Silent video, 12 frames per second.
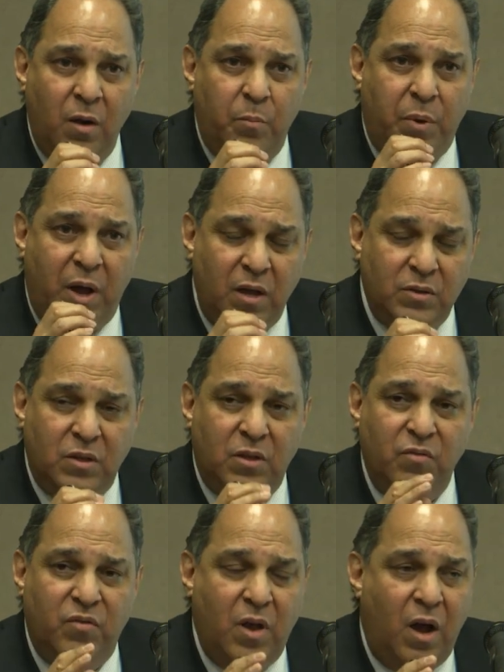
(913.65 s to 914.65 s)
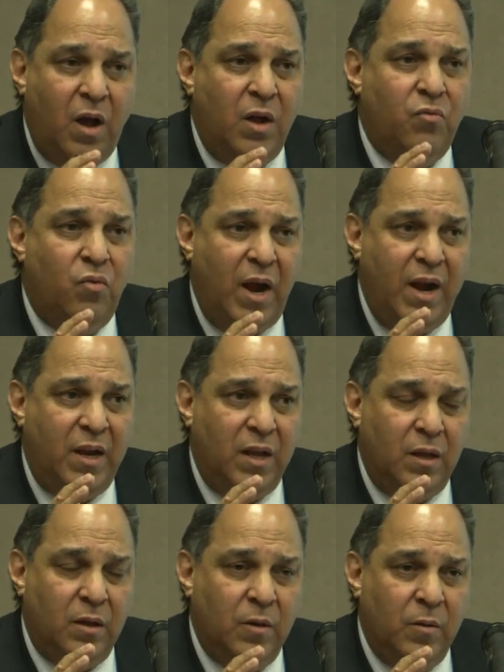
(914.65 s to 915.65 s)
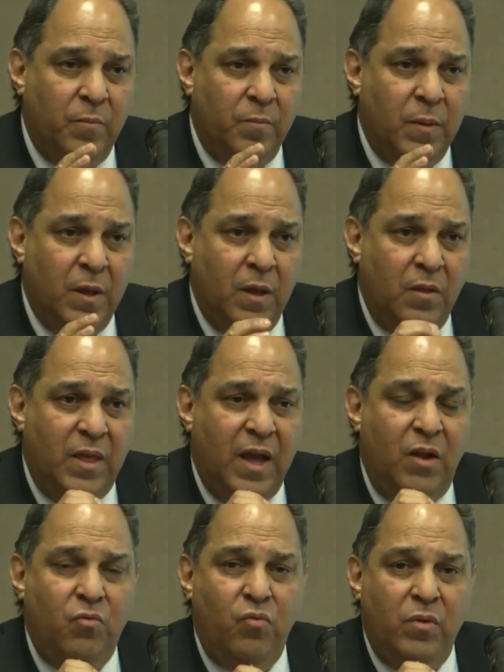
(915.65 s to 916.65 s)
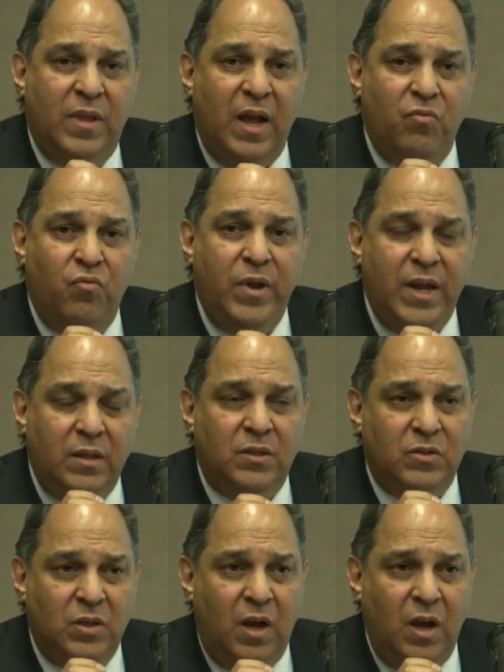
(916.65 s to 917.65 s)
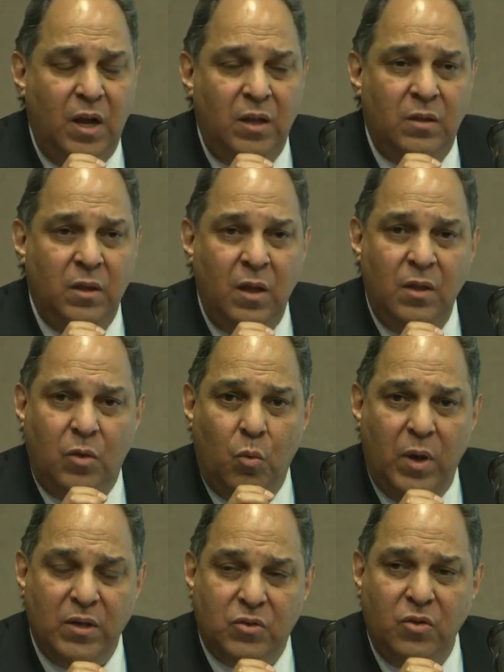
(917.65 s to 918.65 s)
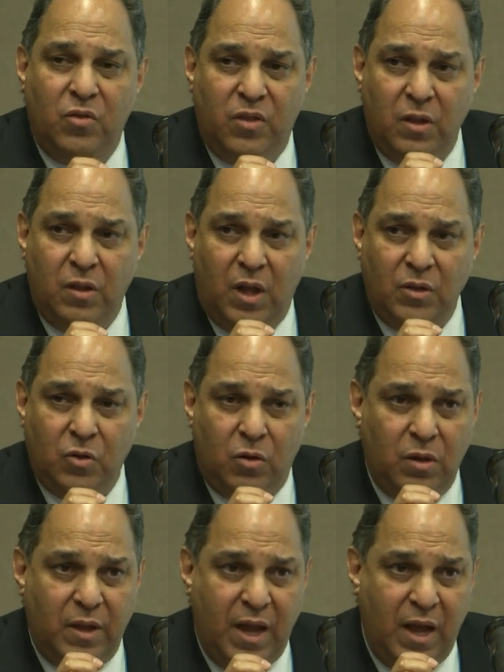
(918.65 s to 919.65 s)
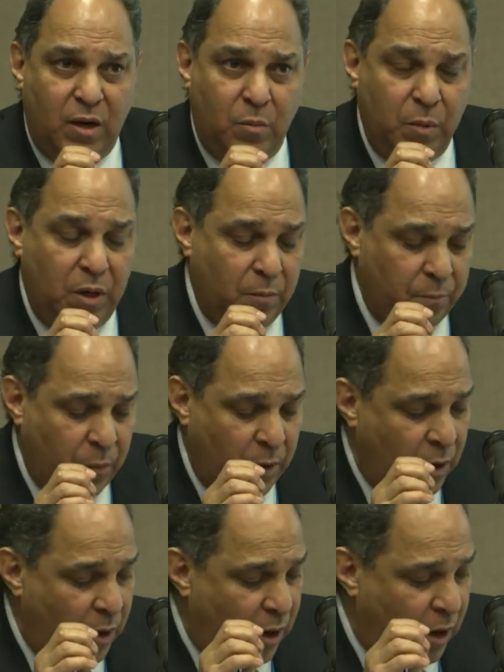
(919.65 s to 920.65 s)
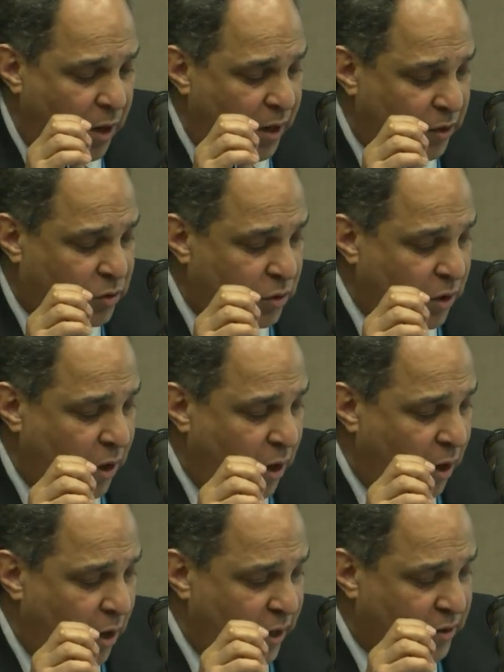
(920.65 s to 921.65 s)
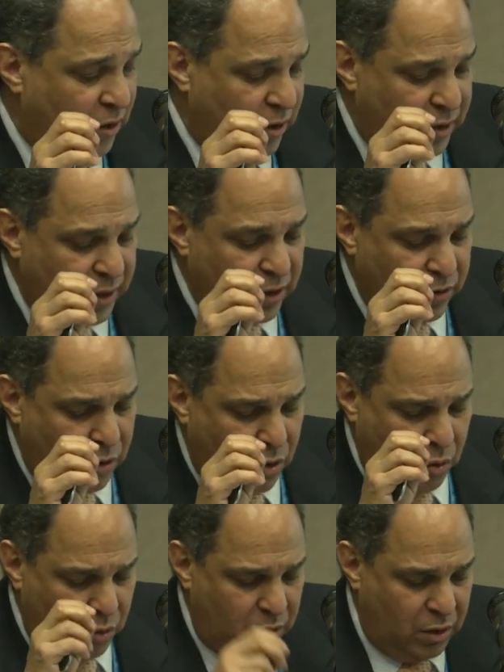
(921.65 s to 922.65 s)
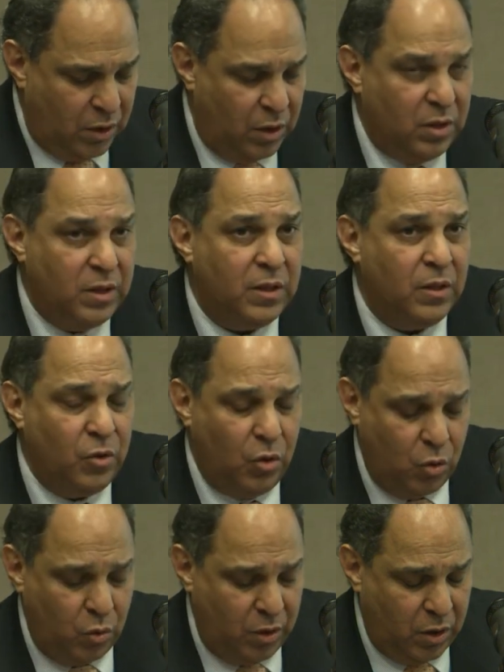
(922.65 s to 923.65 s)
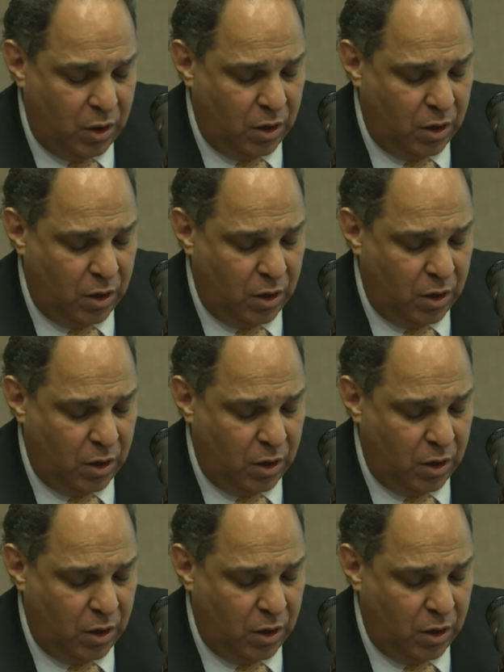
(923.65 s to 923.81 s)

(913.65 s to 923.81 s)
positive God writing that redesigned the Western Theological Academy. It's a little known